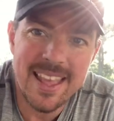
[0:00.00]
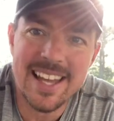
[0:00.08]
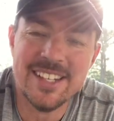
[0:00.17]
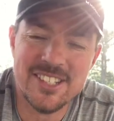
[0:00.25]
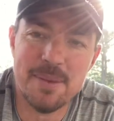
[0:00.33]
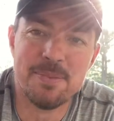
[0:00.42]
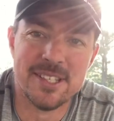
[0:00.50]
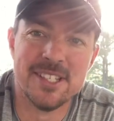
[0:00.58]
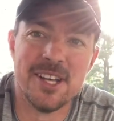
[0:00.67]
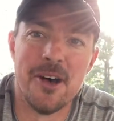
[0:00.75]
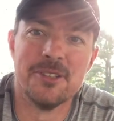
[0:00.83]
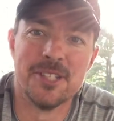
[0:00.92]
and chips and
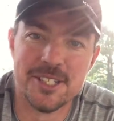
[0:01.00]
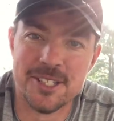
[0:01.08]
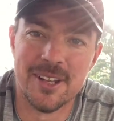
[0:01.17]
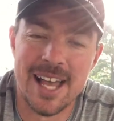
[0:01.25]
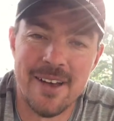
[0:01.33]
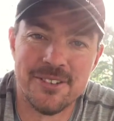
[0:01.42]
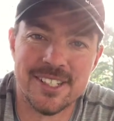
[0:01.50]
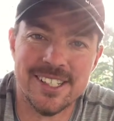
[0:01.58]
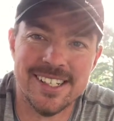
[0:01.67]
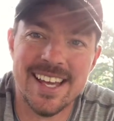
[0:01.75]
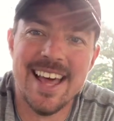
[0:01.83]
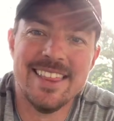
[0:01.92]
salsa. So life's
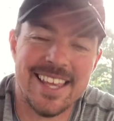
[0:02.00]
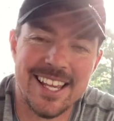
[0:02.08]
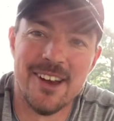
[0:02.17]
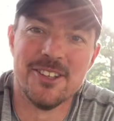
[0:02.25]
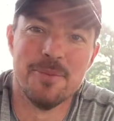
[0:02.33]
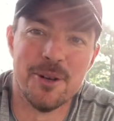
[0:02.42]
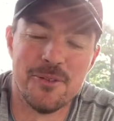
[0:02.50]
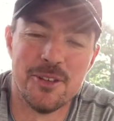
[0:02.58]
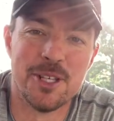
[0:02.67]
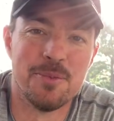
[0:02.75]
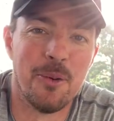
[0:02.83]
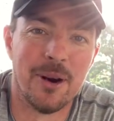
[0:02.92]
good. Thank y'all so much for
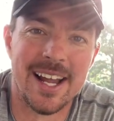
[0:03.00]
the support,